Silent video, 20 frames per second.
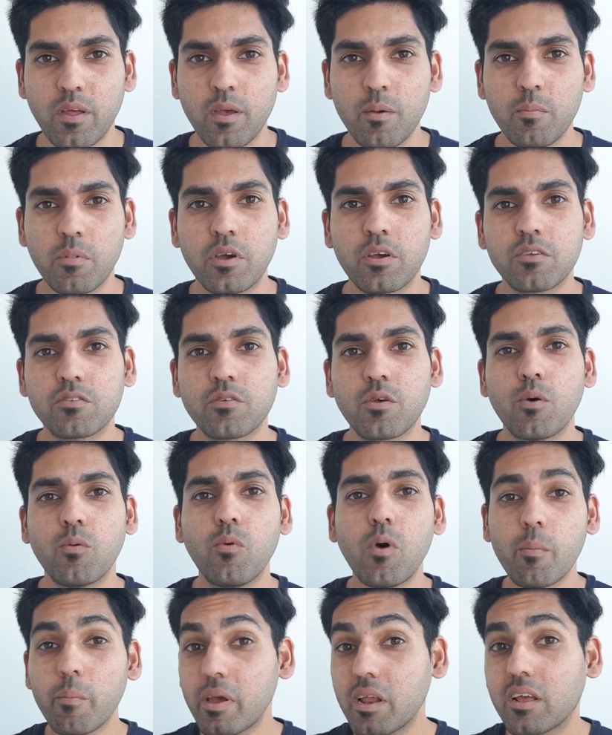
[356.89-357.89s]
Because
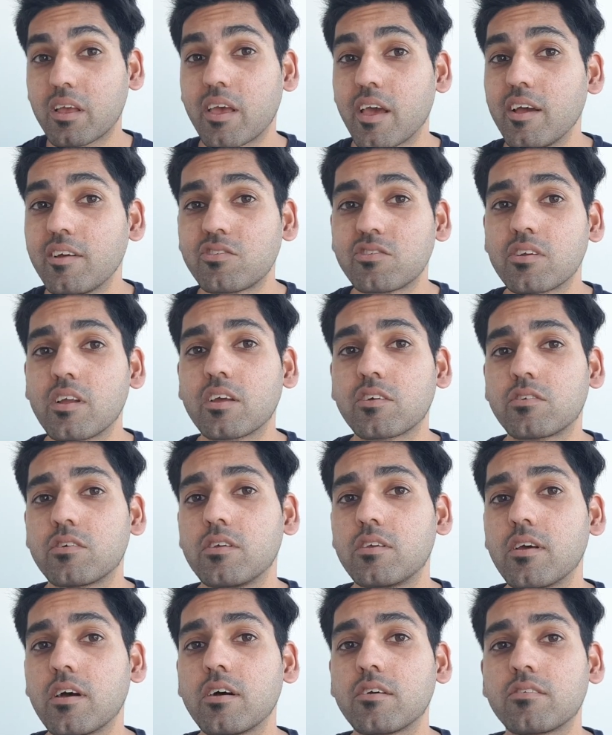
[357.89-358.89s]
what medication actually
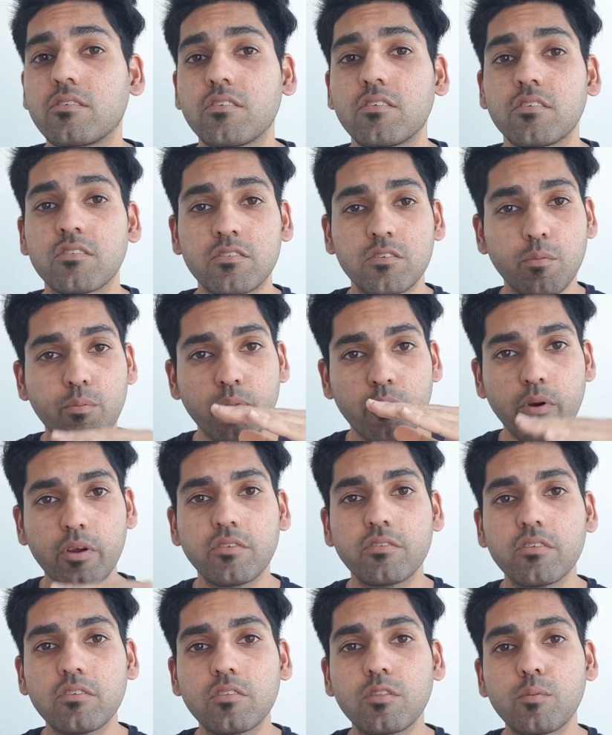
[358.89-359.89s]
does is it
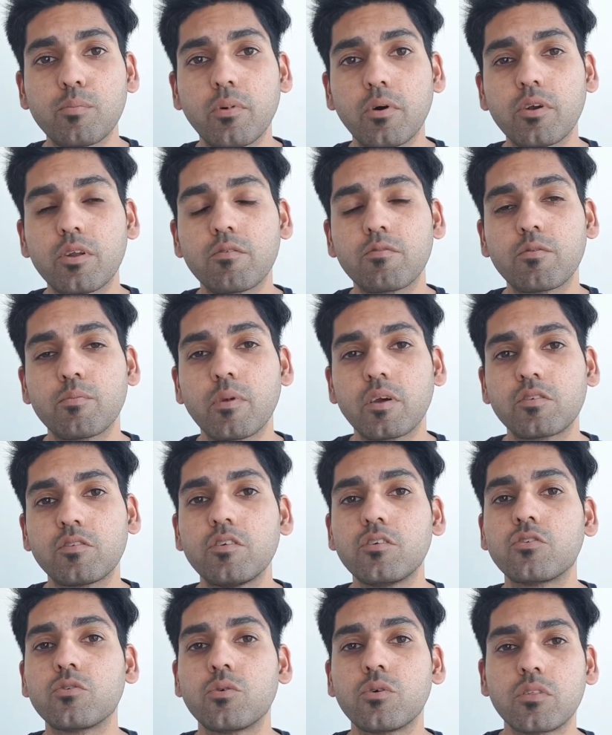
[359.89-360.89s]
suppresses the body from actually
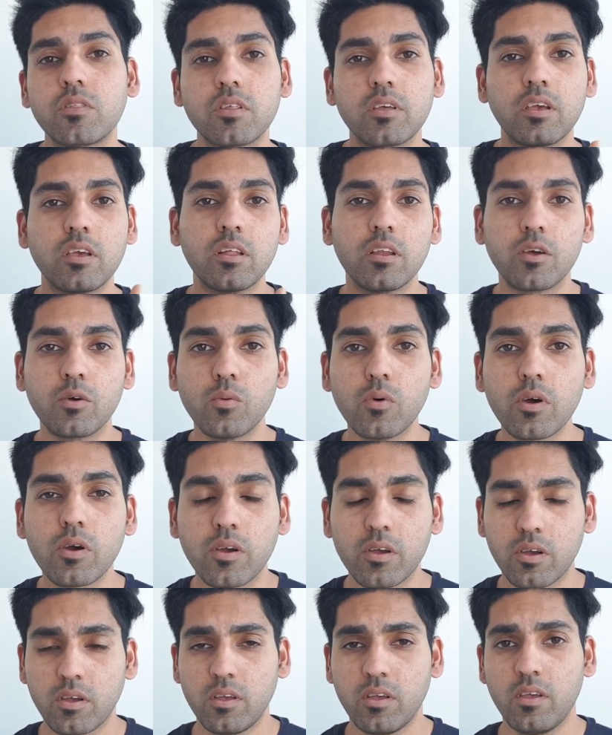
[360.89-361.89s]
doing the healing
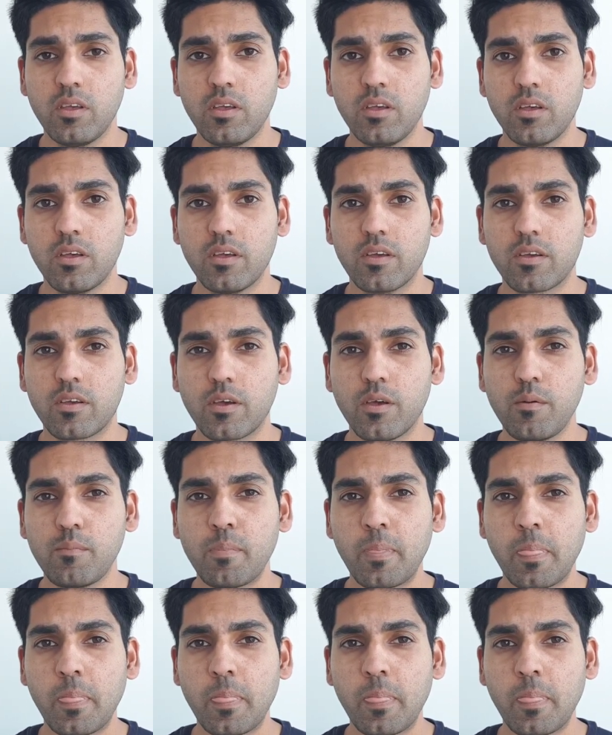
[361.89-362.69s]
work, okay?